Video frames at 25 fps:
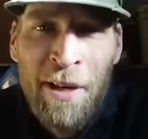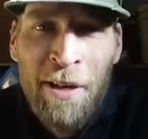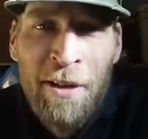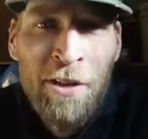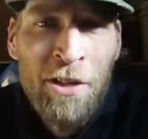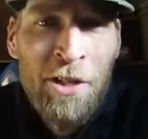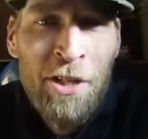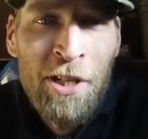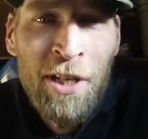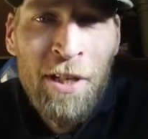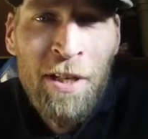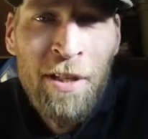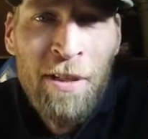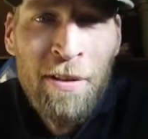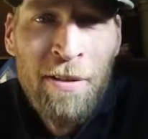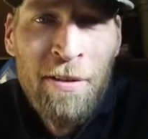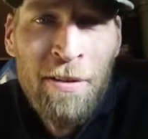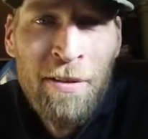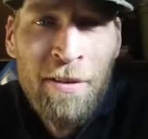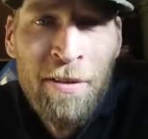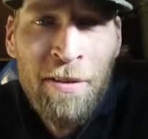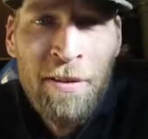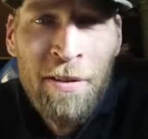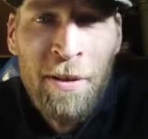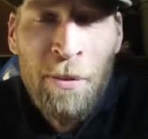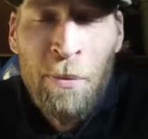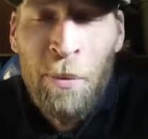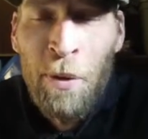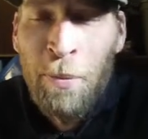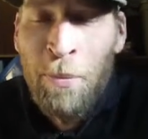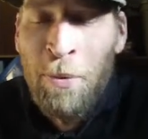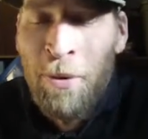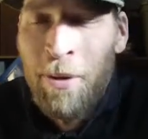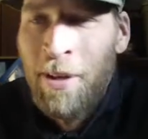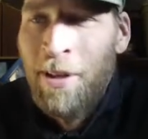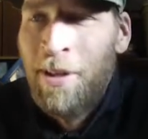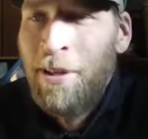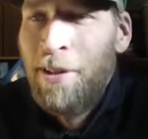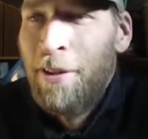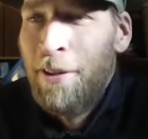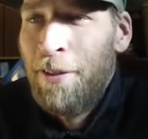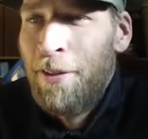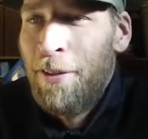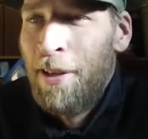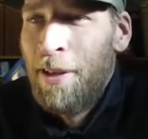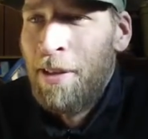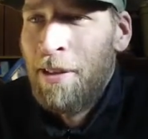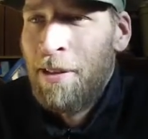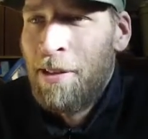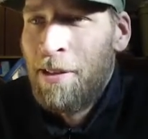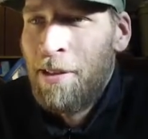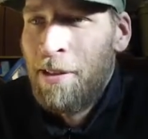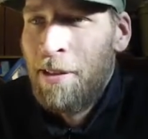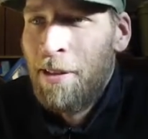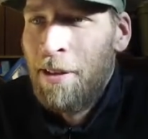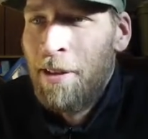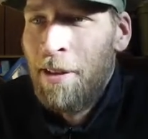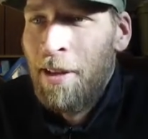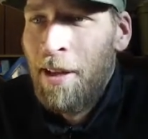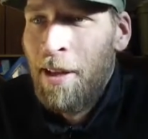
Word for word: energy that we put into things.